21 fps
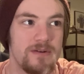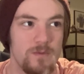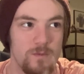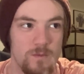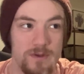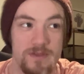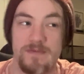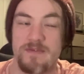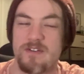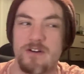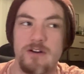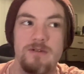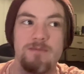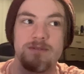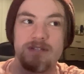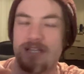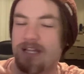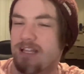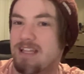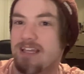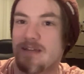with
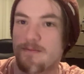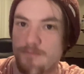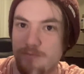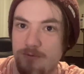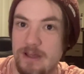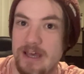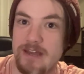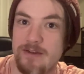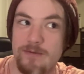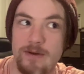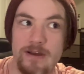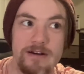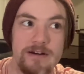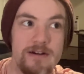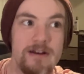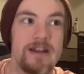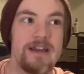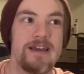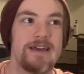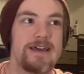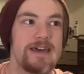films like Blade Runner
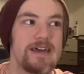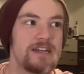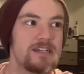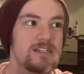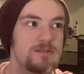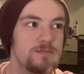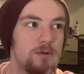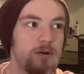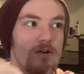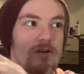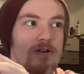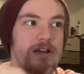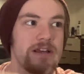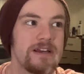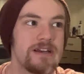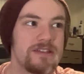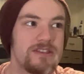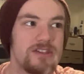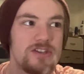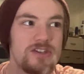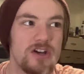
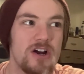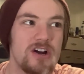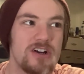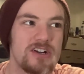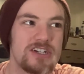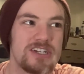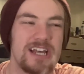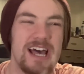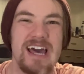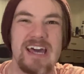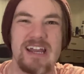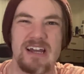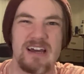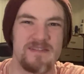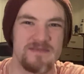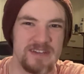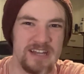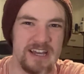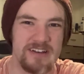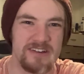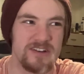exploring the dark side of
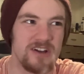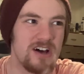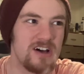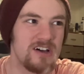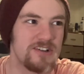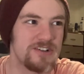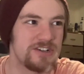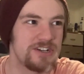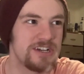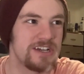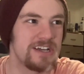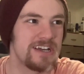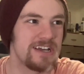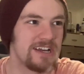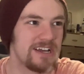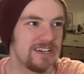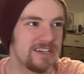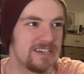technology and